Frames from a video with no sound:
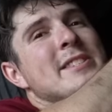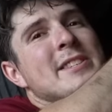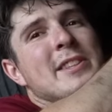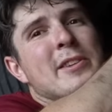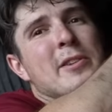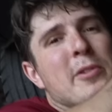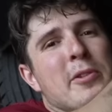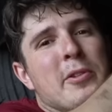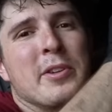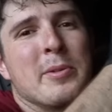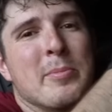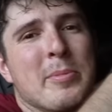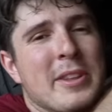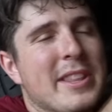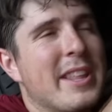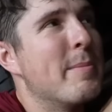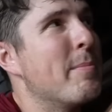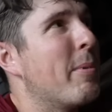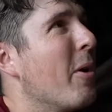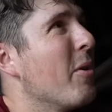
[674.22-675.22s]
is a little older, but
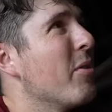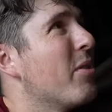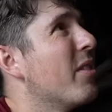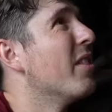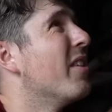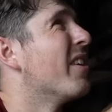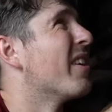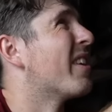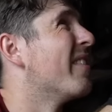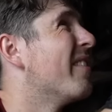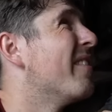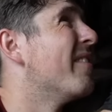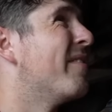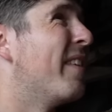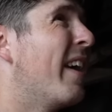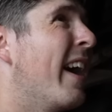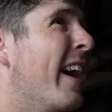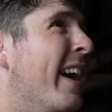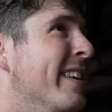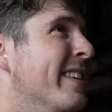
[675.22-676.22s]
they both look
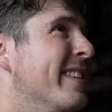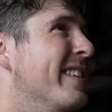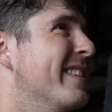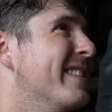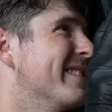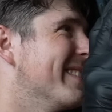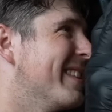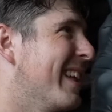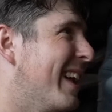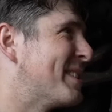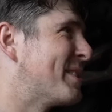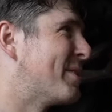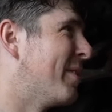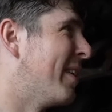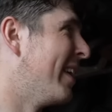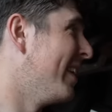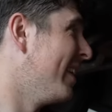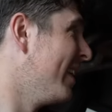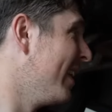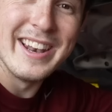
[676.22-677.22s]
fine. That's
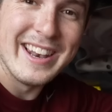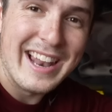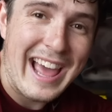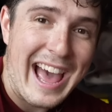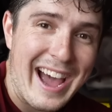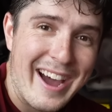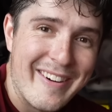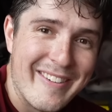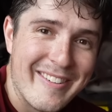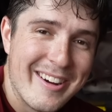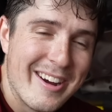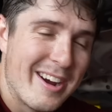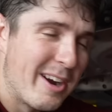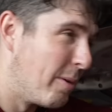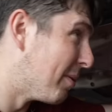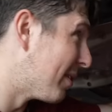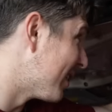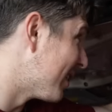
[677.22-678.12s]
great. Now, we're